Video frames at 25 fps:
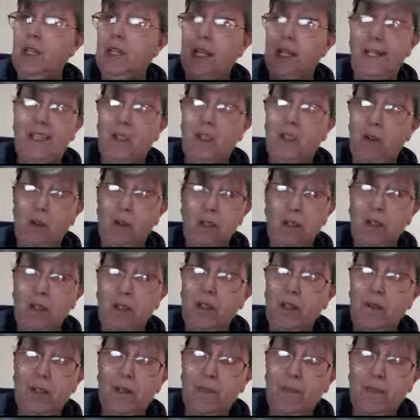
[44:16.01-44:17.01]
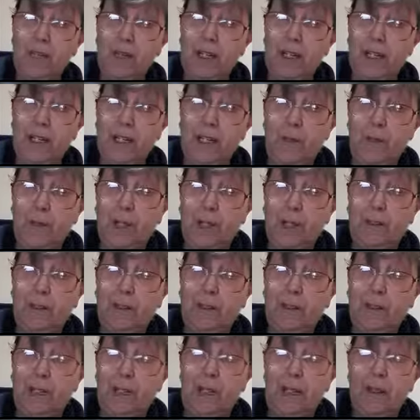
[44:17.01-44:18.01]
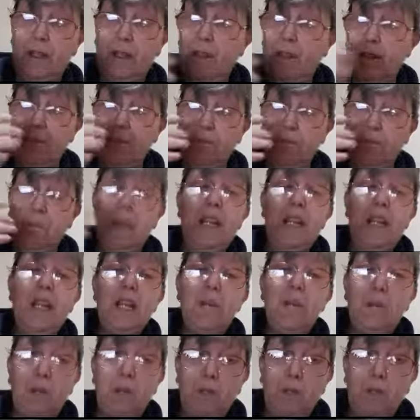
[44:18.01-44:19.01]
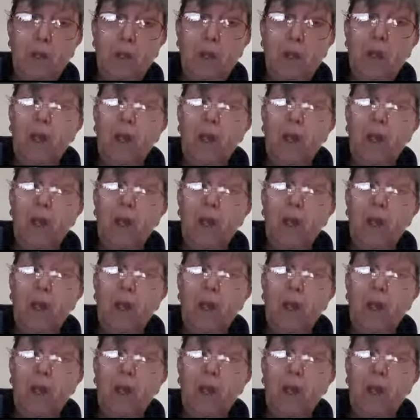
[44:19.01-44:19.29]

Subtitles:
It's got to go up by $80 a day minimum,